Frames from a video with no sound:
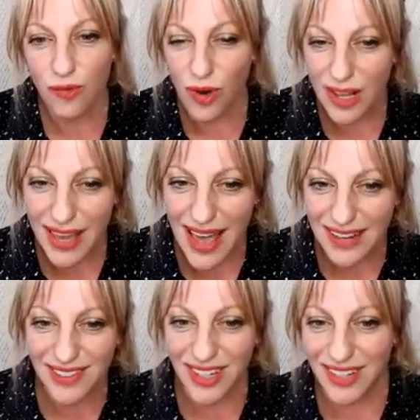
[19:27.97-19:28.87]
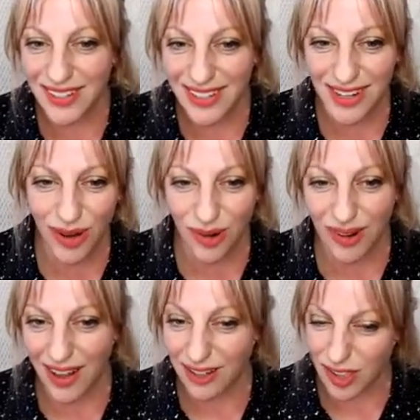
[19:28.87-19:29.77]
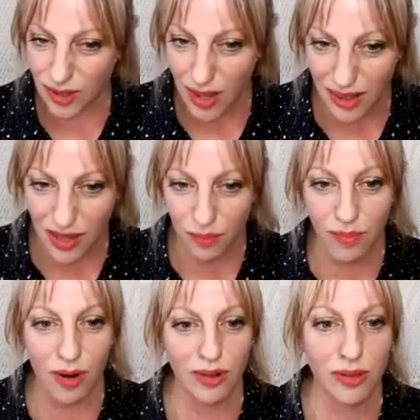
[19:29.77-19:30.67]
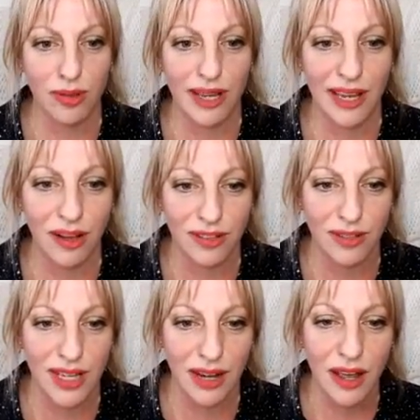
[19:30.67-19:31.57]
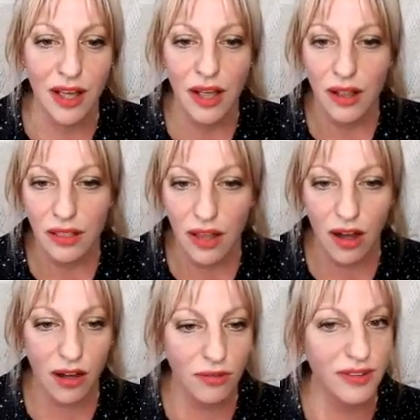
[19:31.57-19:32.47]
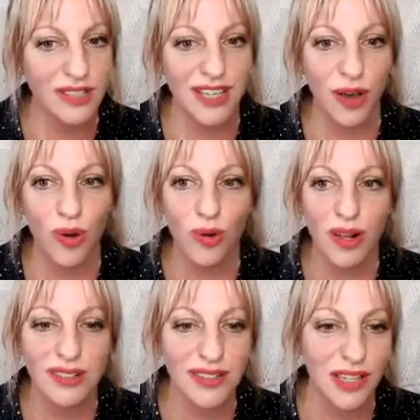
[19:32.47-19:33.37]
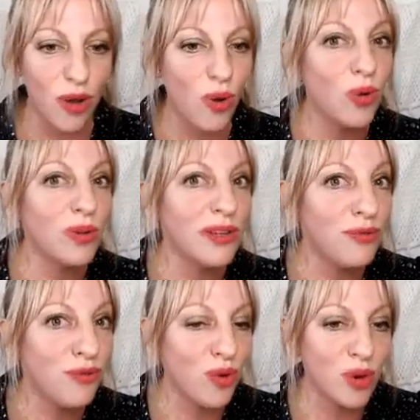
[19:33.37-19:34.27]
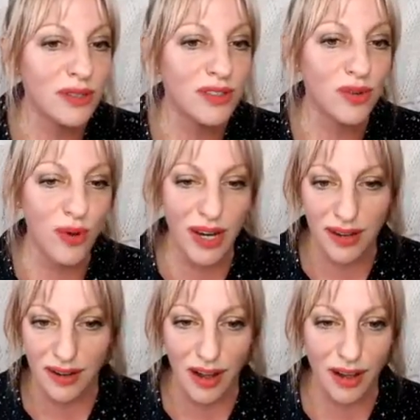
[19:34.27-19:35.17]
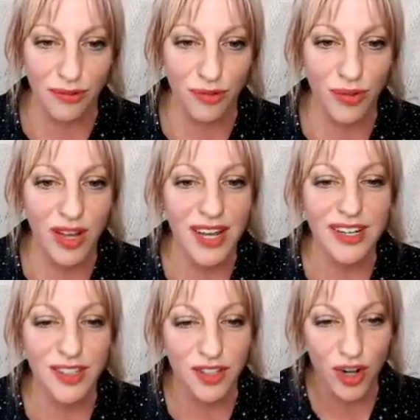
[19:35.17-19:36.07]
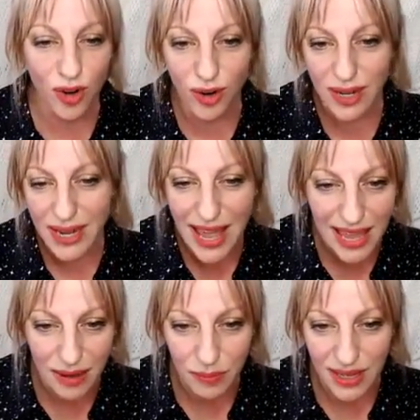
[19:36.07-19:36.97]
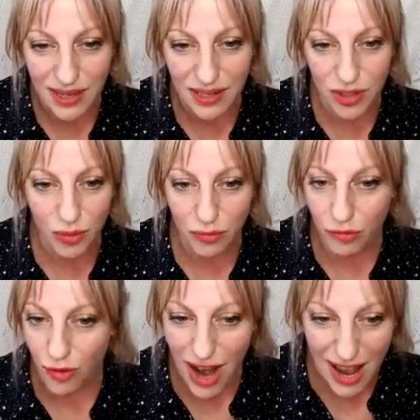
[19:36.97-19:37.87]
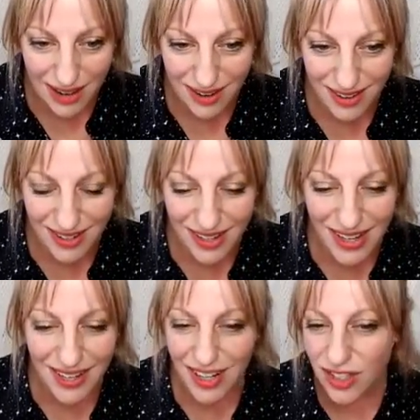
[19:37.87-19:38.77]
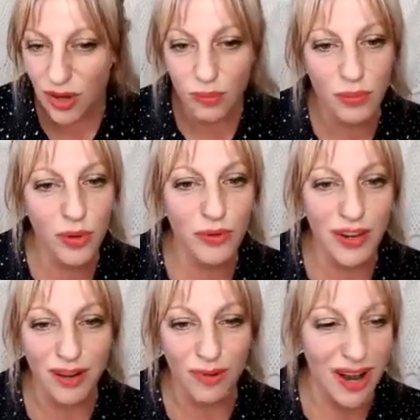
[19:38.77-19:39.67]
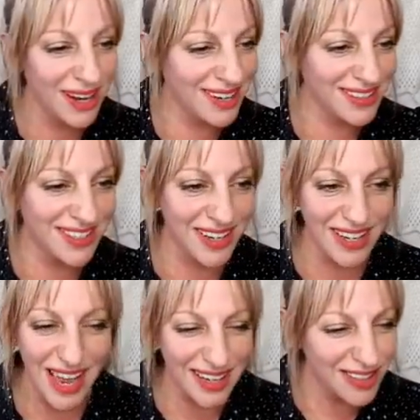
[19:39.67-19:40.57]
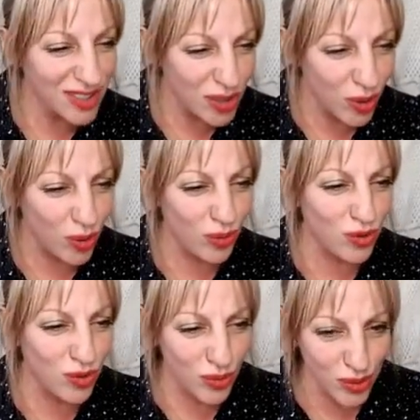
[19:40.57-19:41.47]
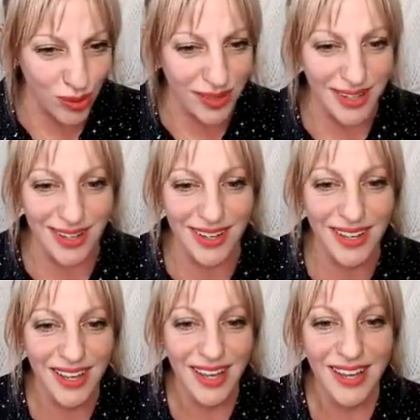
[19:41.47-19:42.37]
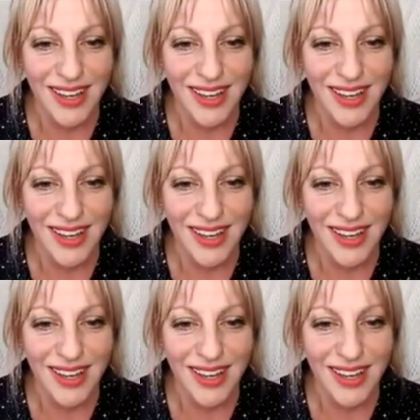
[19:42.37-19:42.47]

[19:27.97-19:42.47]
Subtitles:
forget? You know, I think Martin Luther King also said, love is the only force great enough to turn an enemy into a friend. That's so moving, right? It's like, and it's so true. It's like,